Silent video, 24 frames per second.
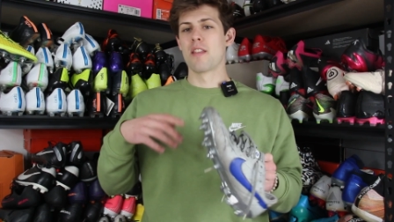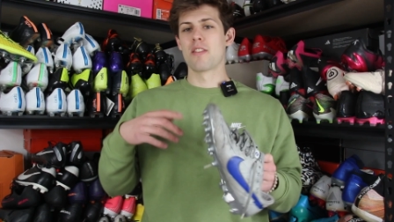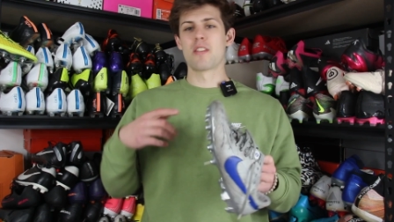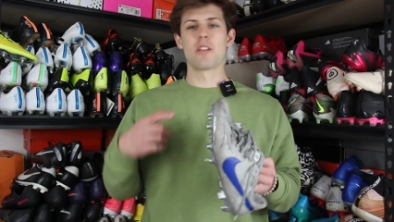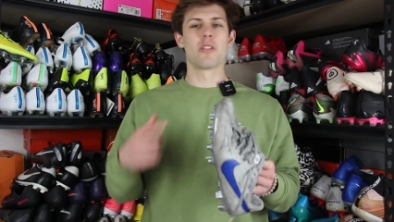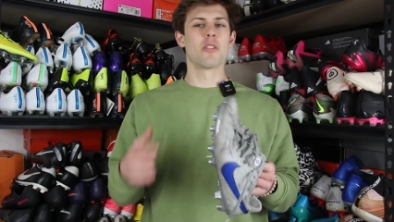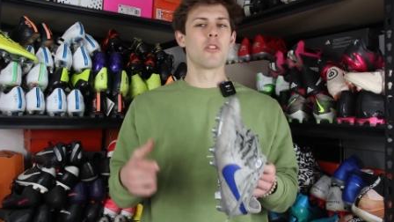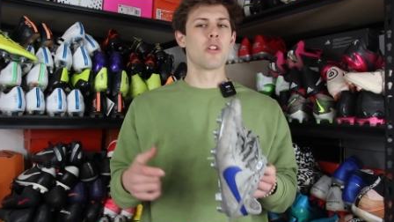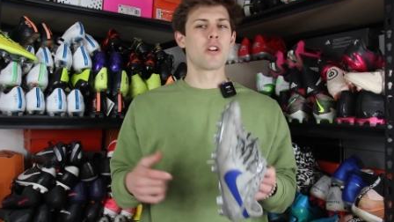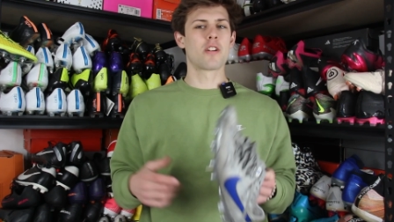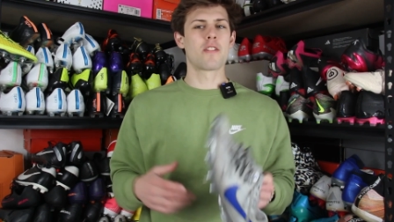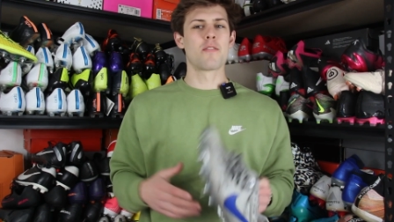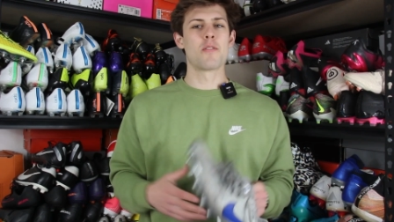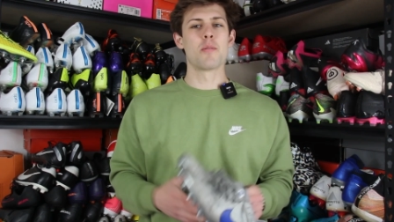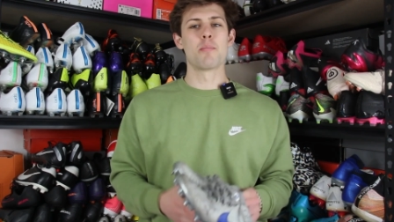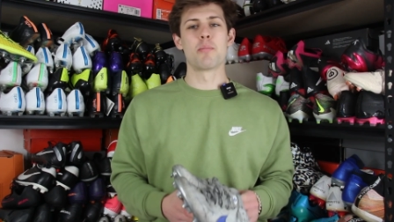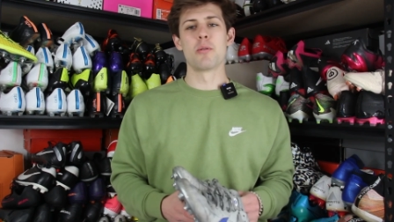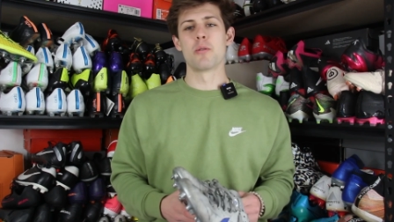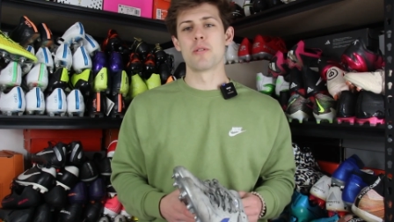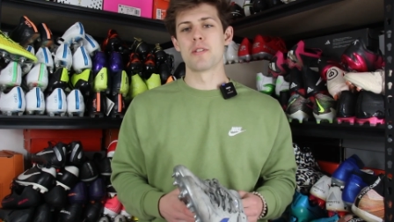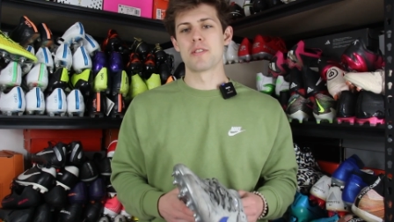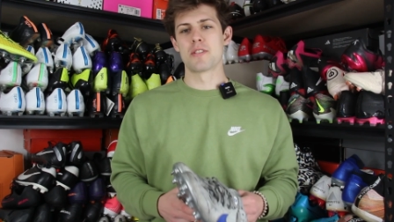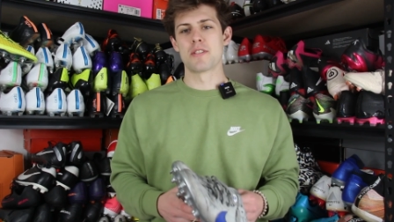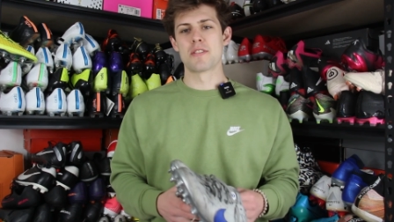The look of the
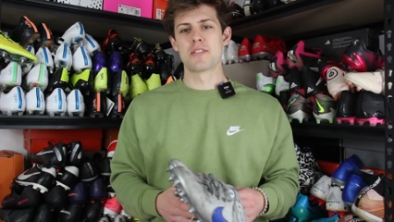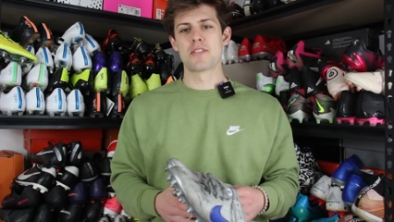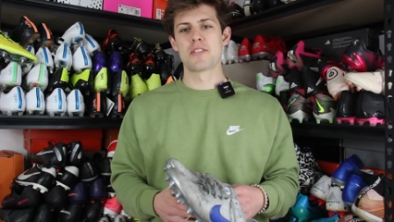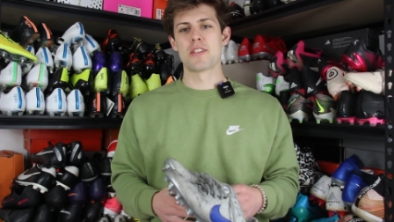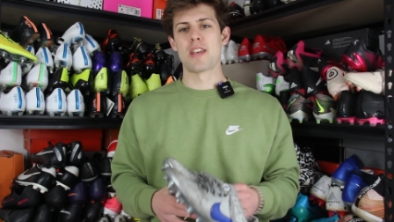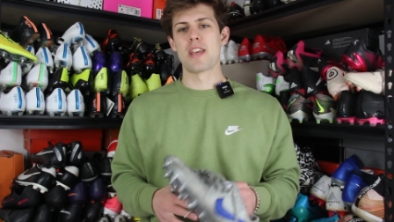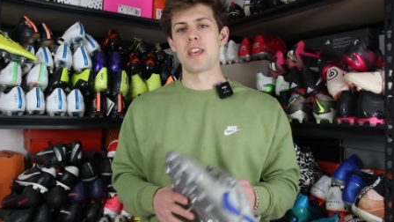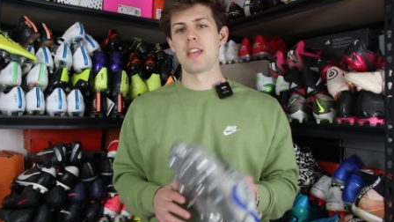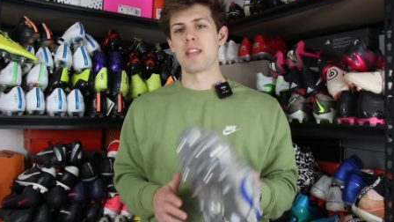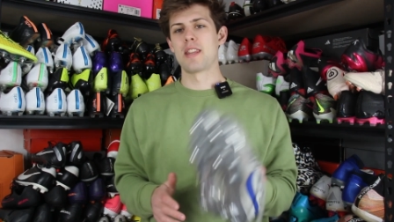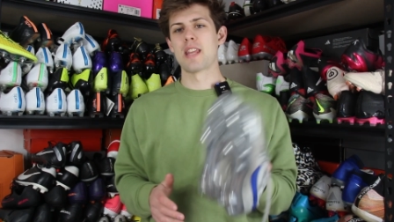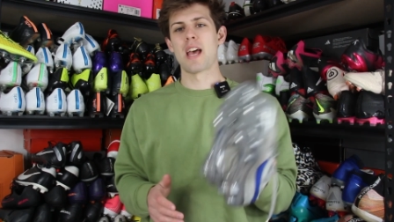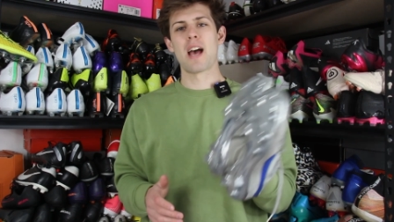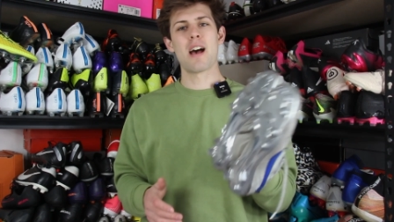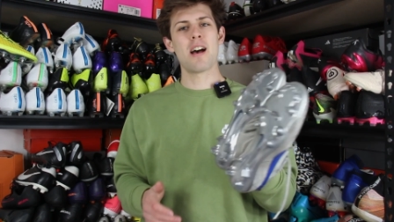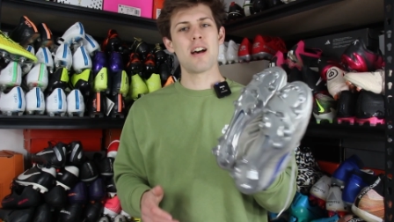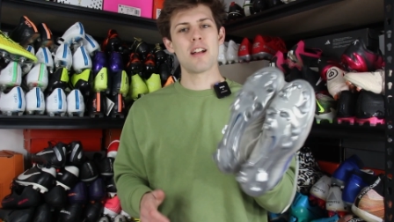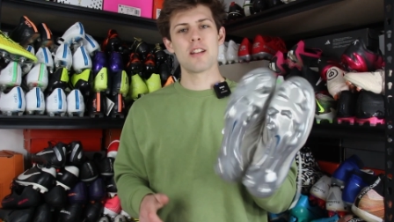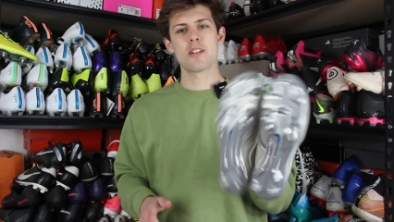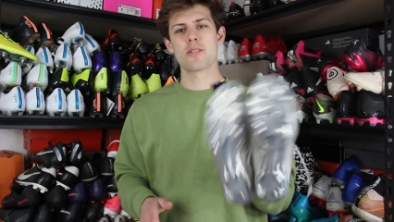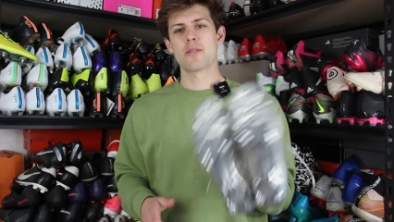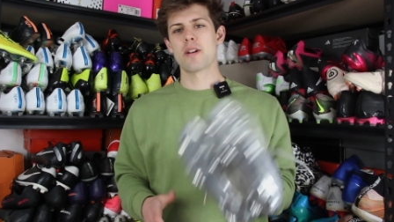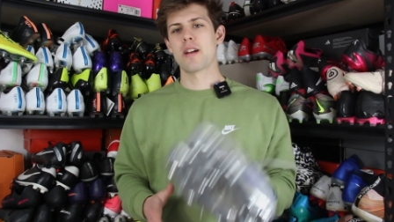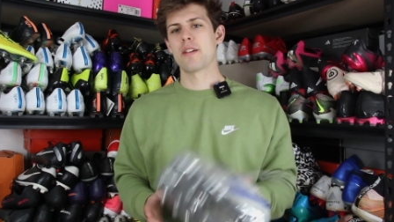boot is insane. The
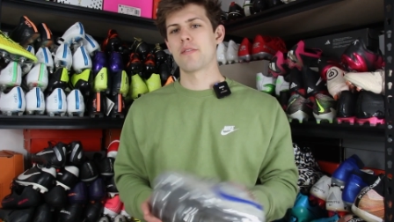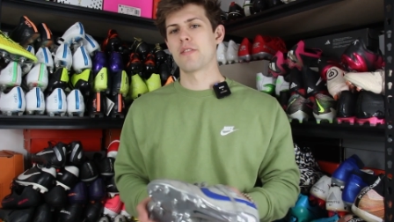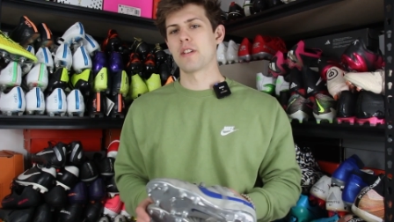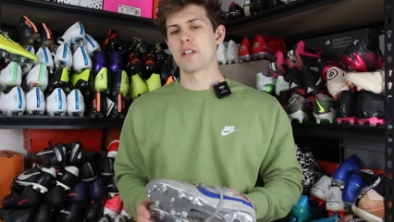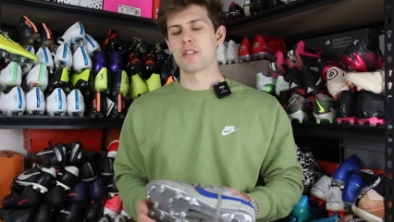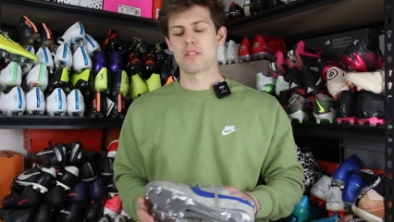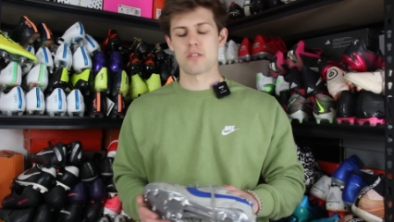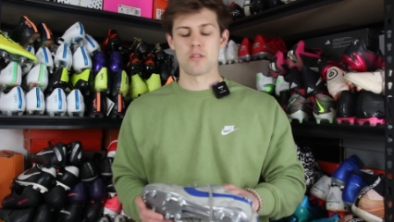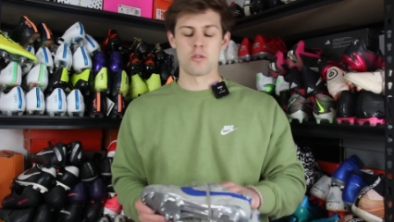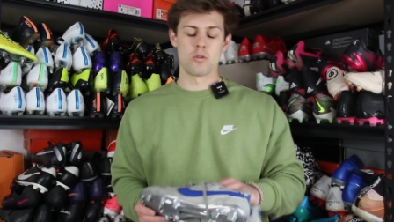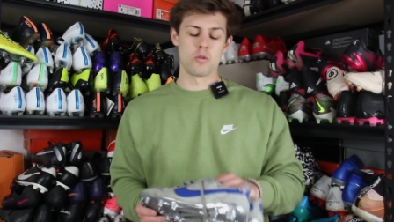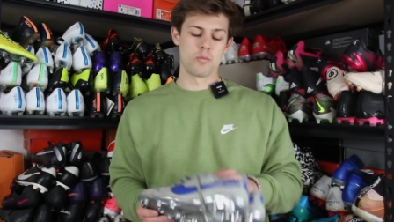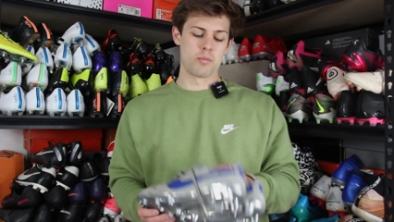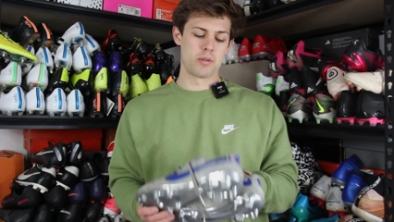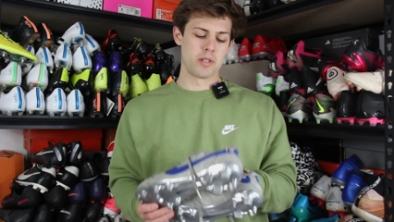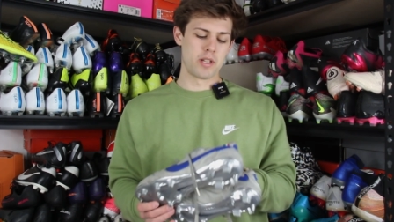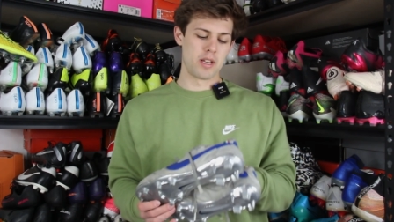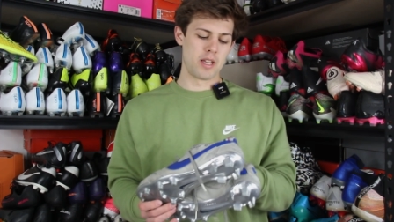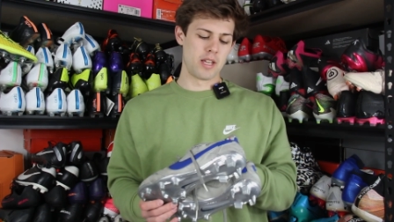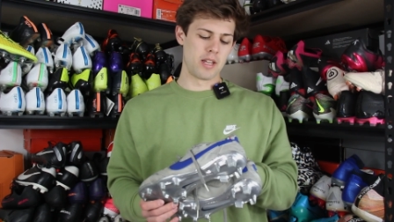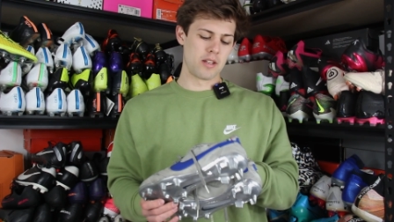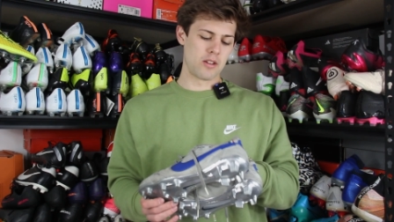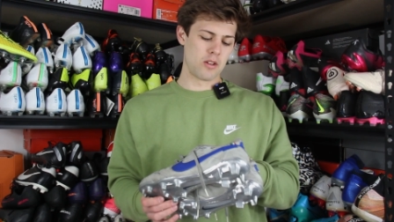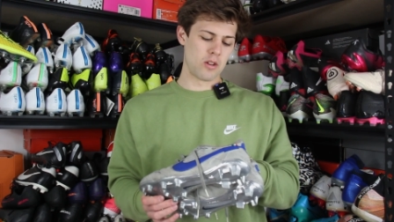holographic sole
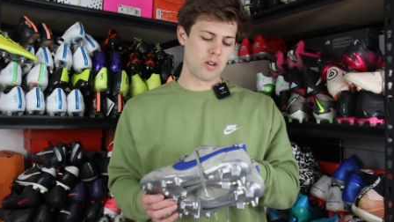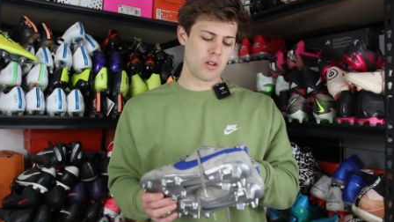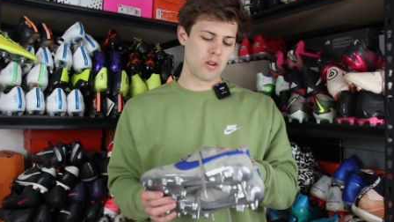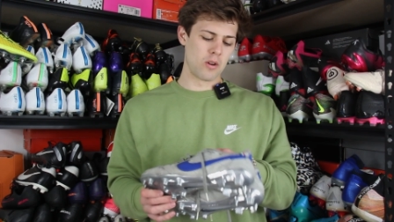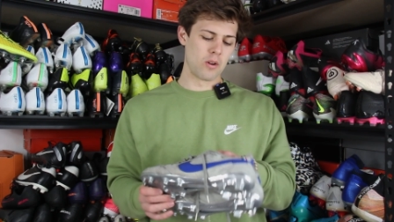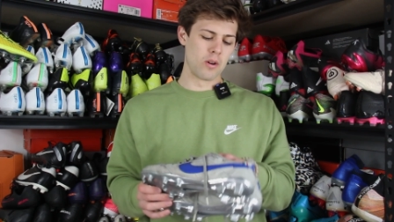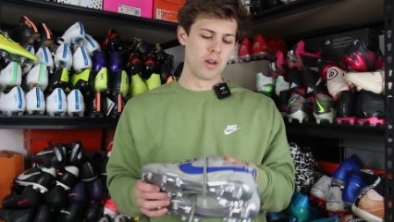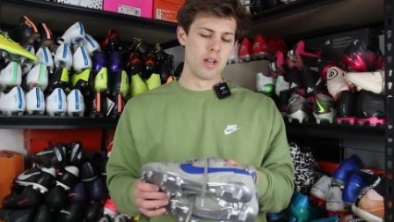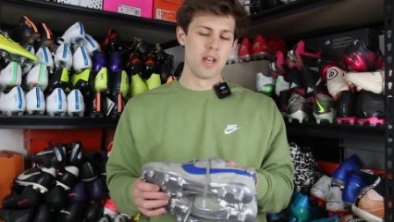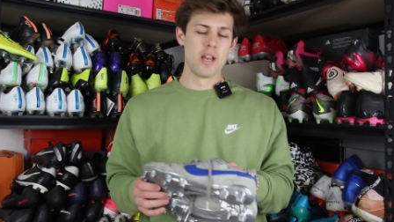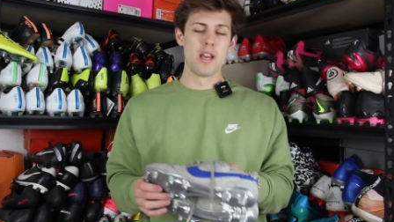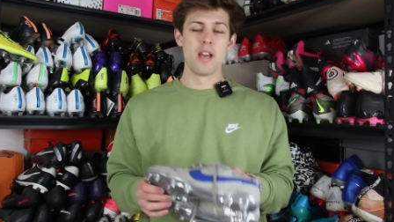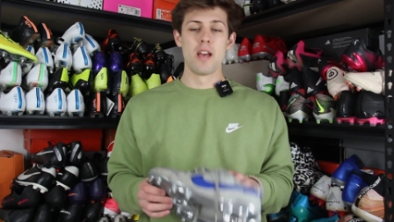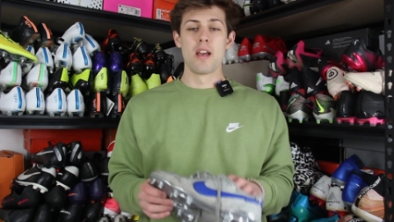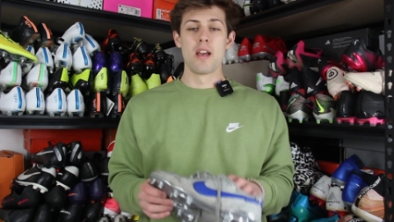plate, you know,